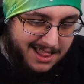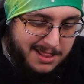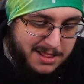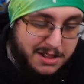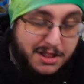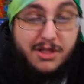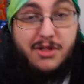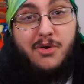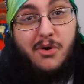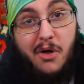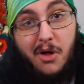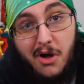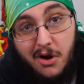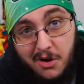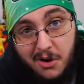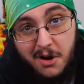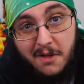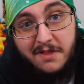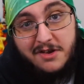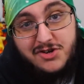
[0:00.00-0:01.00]
It's no longer
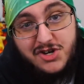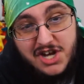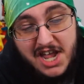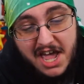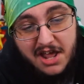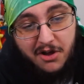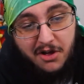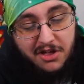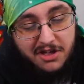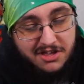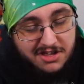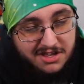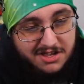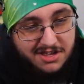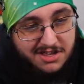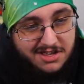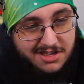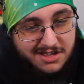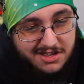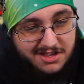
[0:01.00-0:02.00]
on the channel.
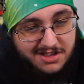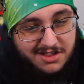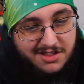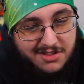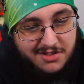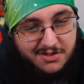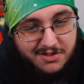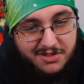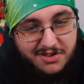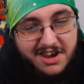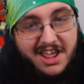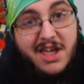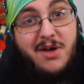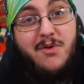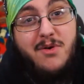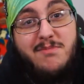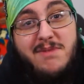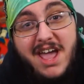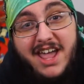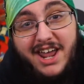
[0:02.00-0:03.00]
Today,
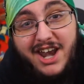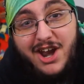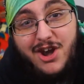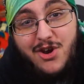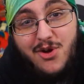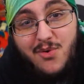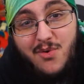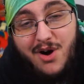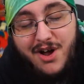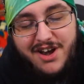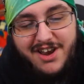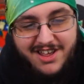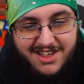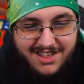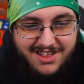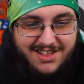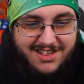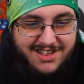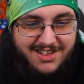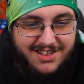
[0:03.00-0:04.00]
we're making a new one.
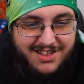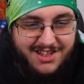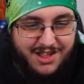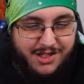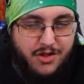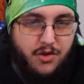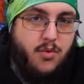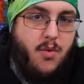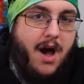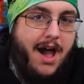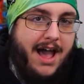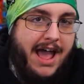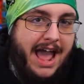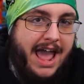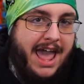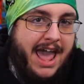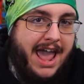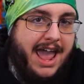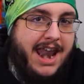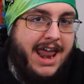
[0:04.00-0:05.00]
This is why I
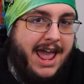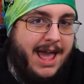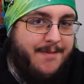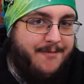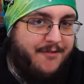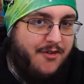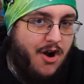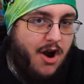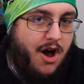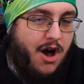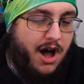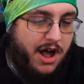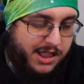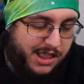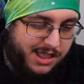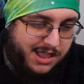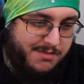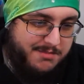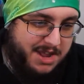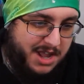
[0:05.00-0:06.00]
hate
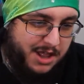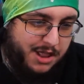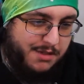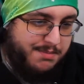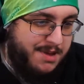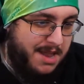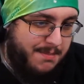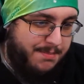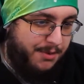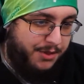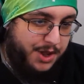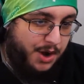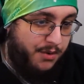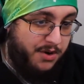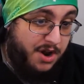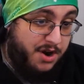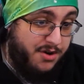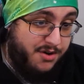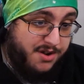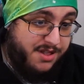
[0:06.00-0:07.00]
Ampharos, because people don't
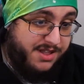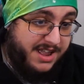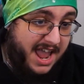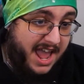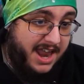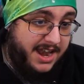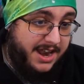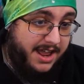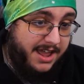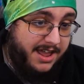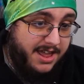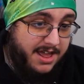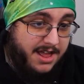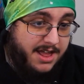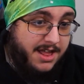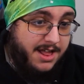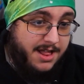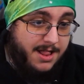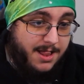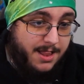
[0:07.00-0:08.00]
understand it.
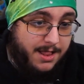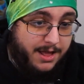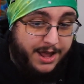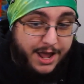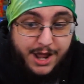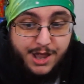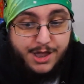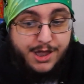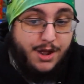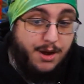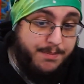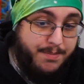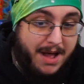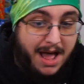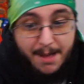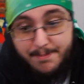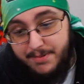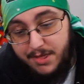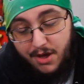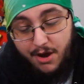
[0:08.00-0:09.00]
He's so
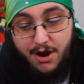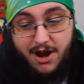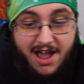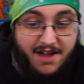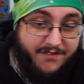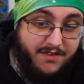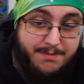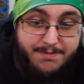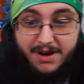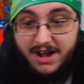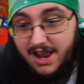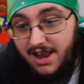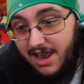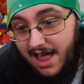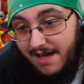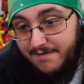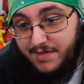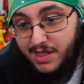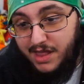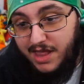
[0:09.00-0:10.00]
popular. Everybody
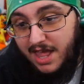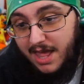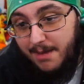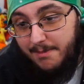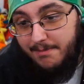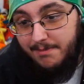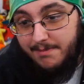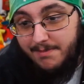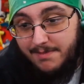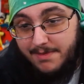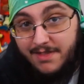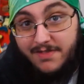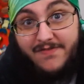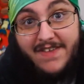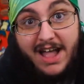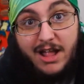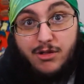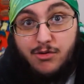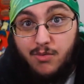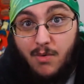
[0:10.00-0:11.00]
loves him.
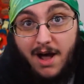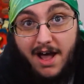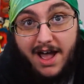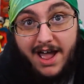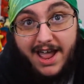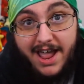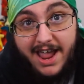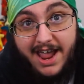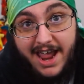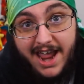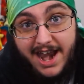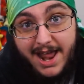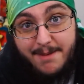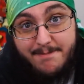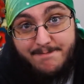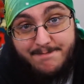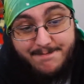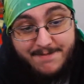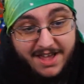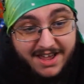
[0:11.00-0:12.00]
That's why I hate
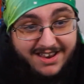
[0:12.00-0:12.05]
him.